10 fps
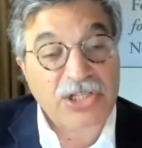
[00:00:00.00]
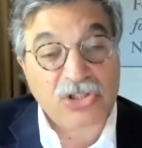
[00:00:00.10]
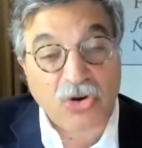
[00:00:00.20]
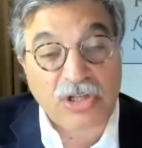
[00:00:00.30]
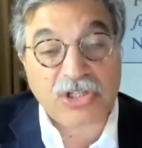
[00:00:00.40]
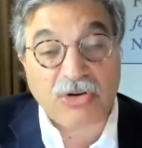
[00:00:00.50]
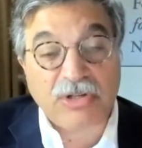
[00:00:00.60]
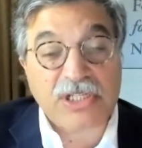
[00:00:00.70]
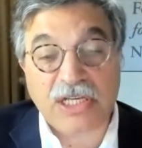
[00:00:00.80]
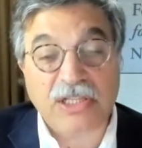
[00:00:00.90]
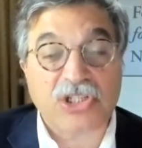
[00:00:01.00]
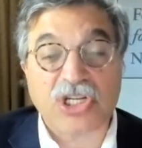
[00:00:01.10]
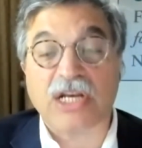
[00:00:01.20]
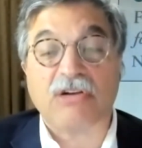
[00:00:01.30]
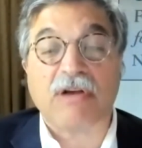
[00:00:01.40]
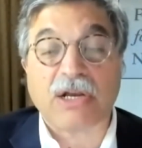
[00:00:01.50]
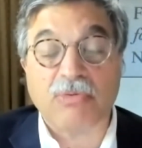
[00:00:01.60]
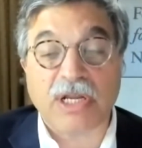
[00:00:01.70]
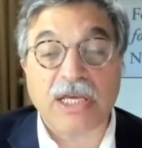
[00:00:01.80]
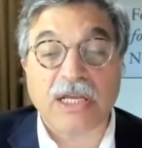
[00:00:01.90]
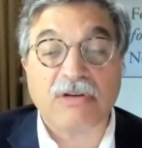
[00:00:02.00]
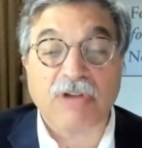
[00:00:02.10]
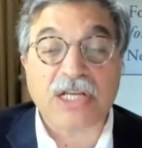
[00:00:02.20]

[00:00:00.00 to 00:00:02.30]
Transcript: is also to see that gender equity and